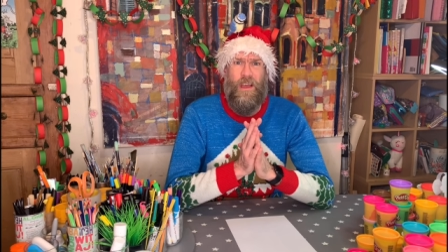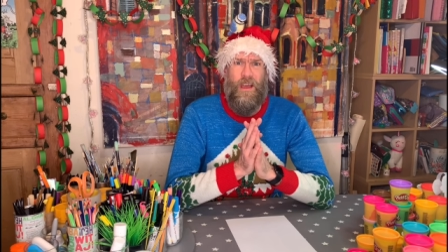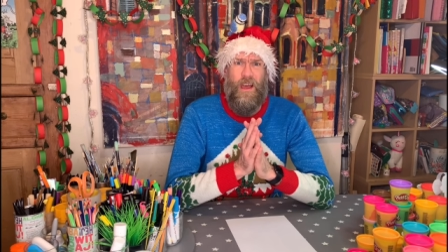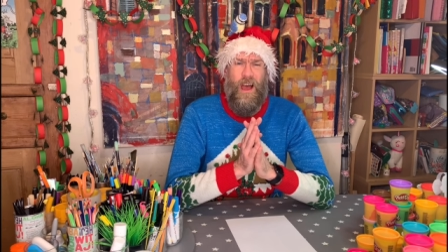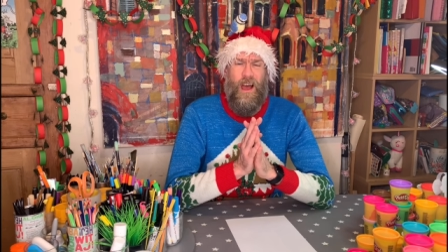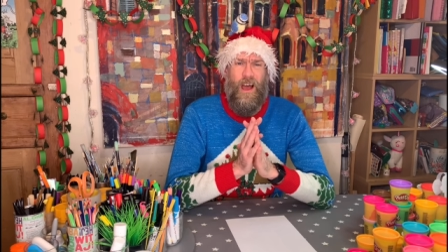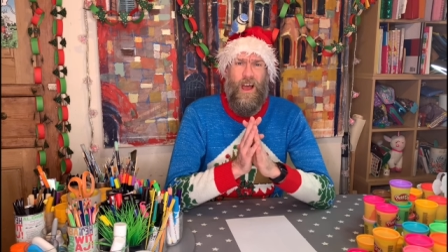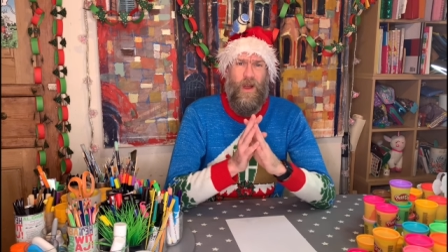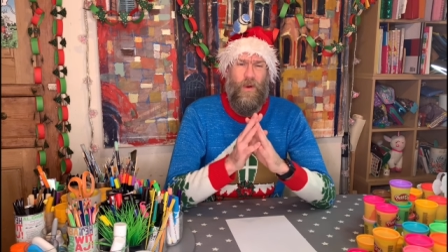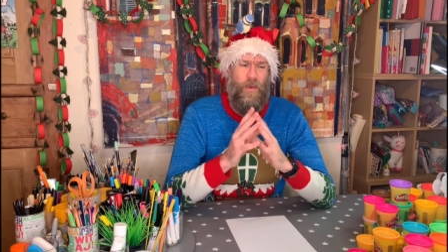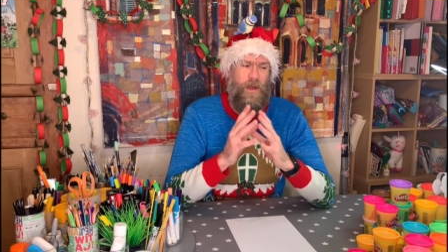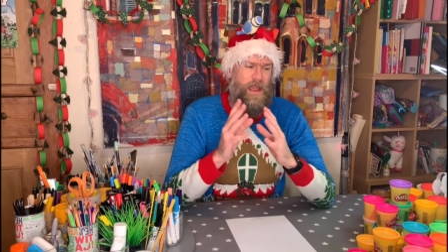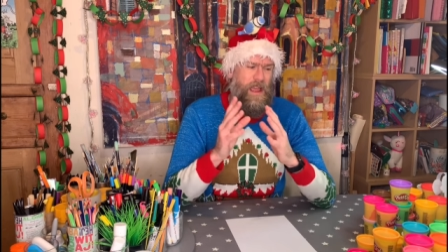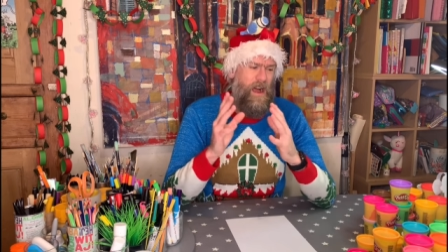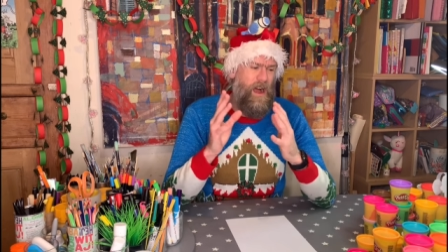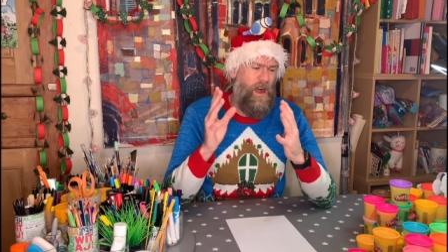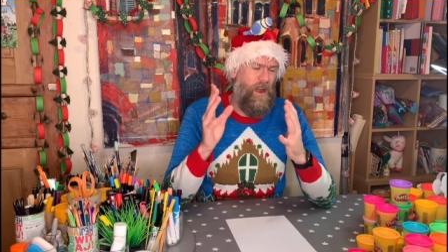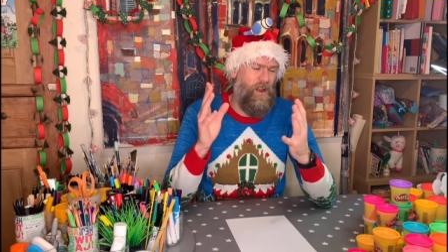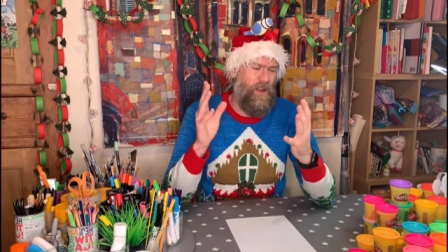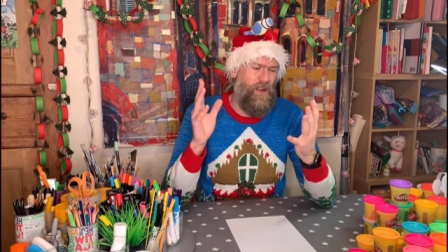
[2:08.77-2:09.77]
Uh, we
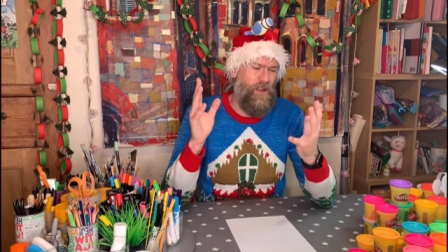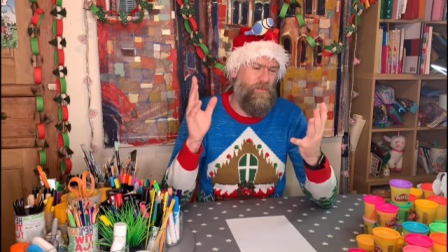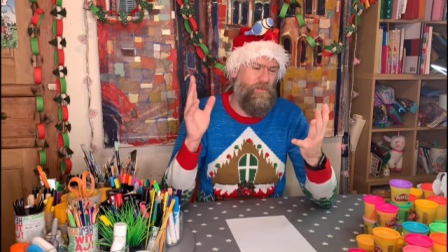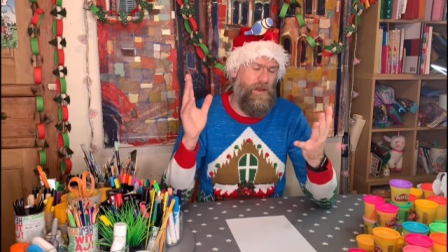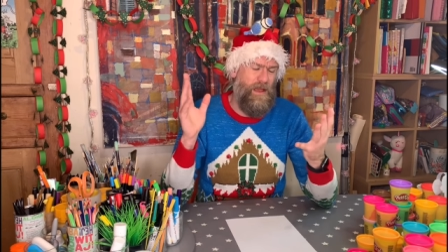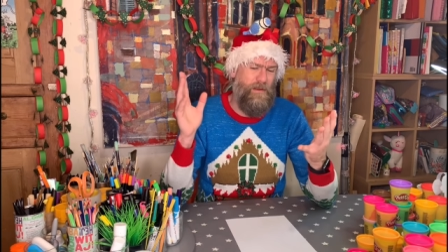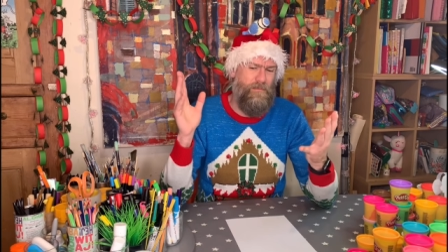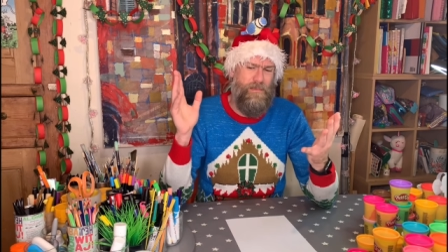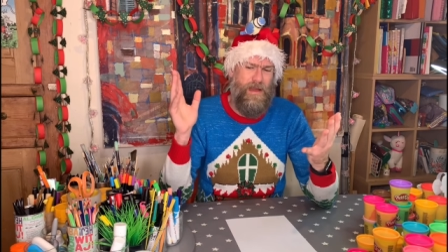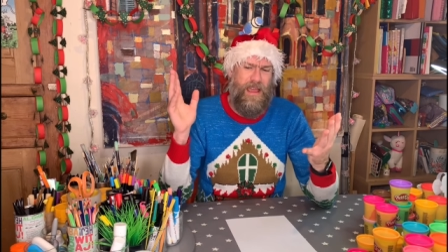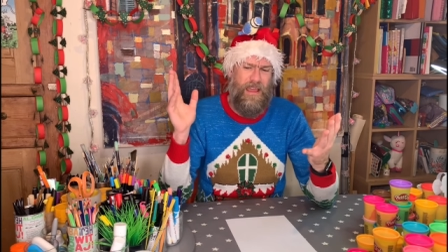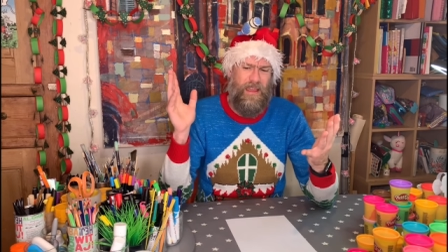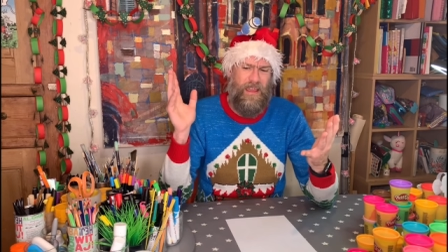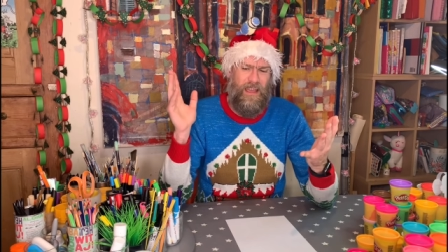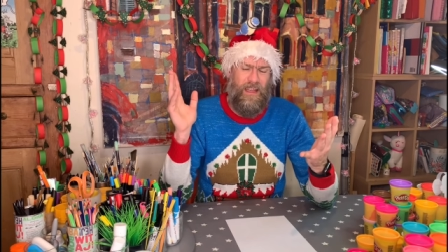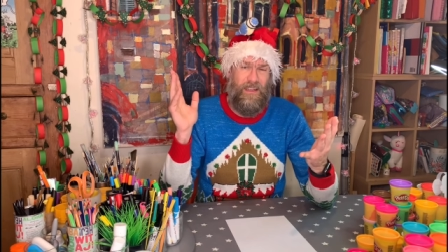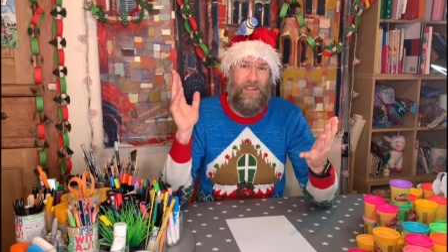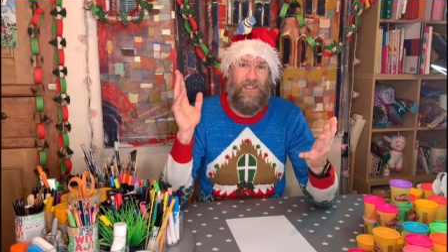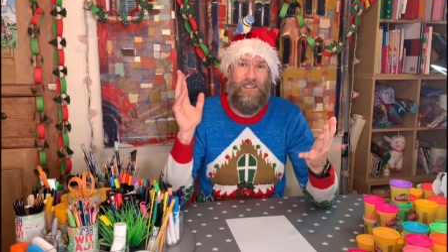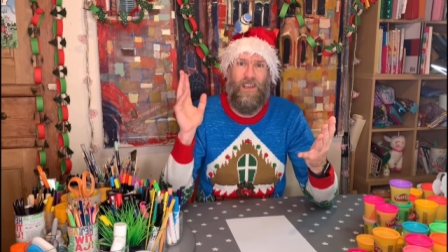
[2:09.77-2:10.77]
are going to be
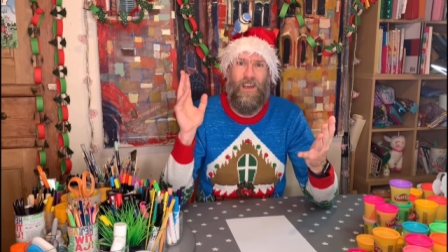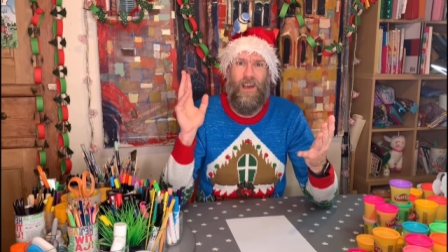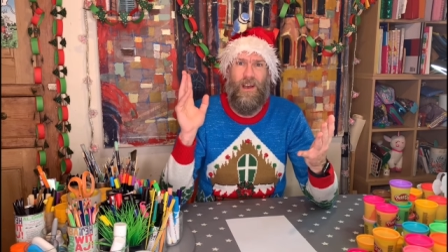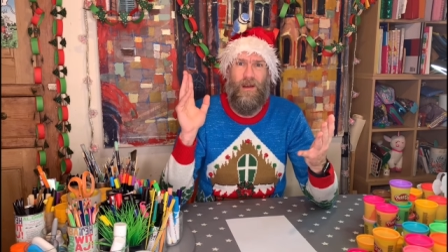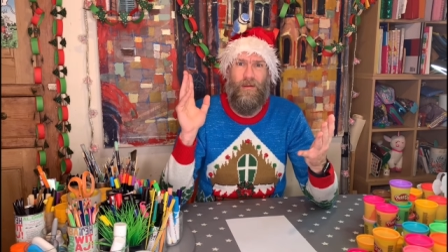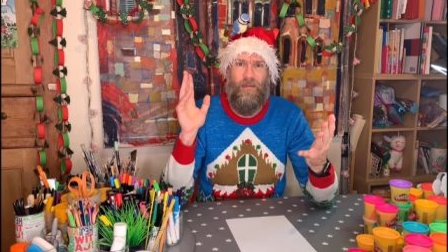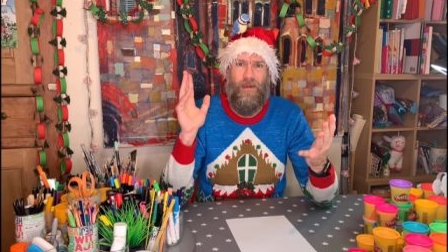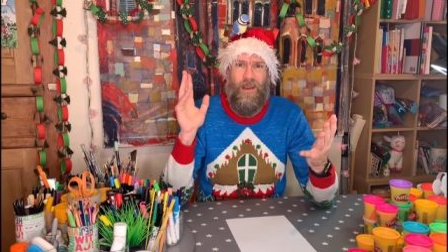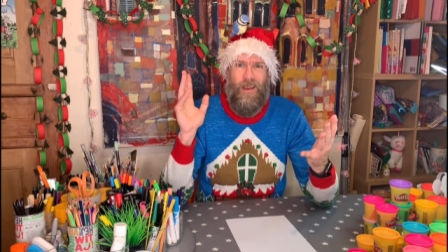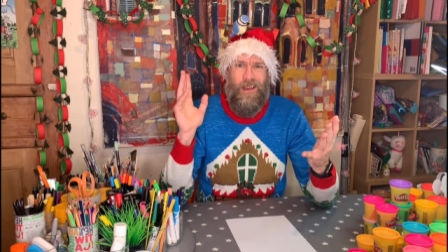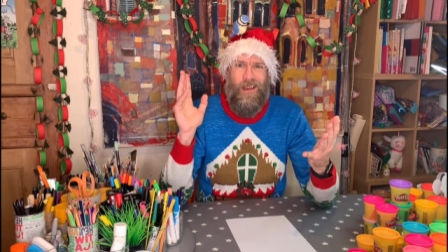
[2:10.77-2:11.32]
making some